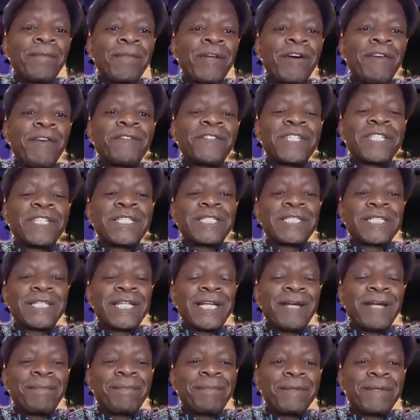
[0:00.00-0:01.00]
of
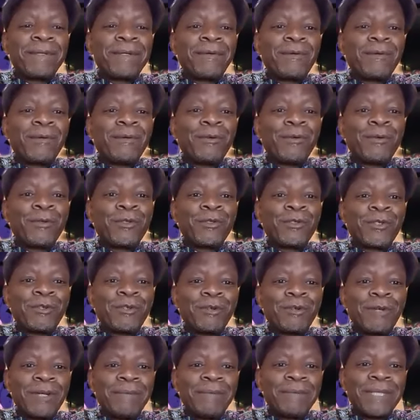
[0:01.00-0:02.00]
describing who
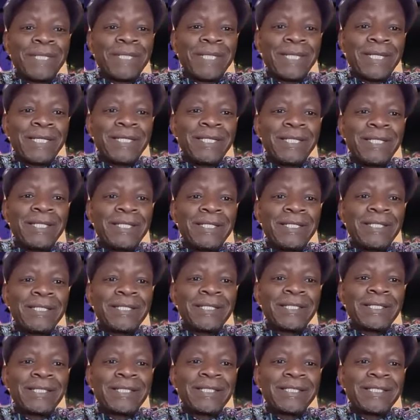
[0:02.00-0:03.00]
Sonwabile
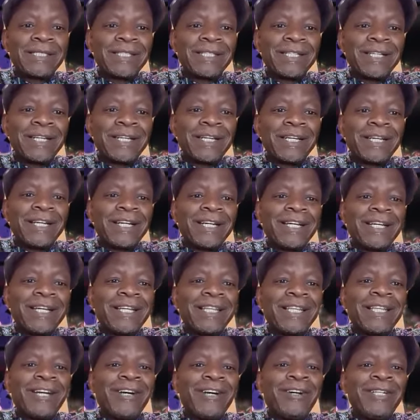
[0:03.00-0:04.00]
is.
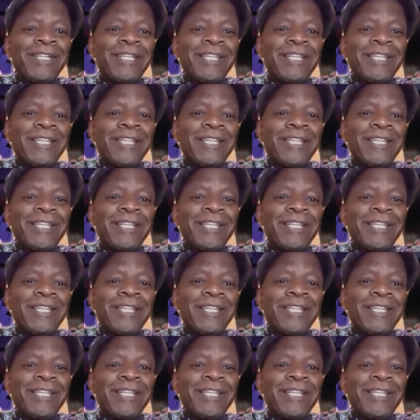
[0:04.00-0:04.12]
The only